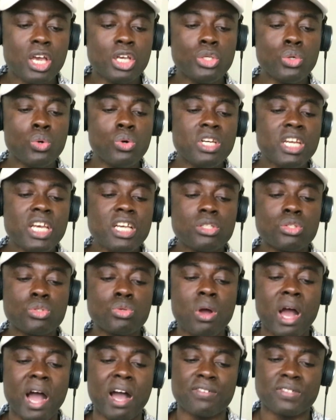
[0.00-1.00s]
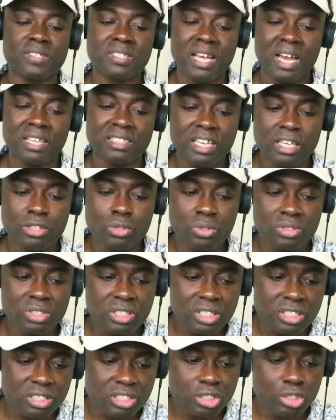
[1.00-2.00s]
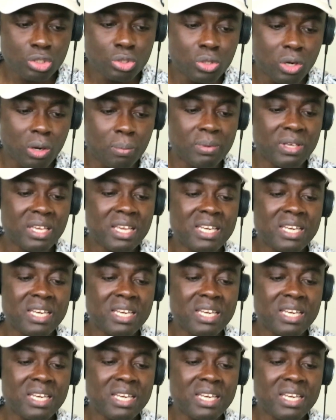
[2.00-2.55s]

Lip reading: You need to have started your teaching job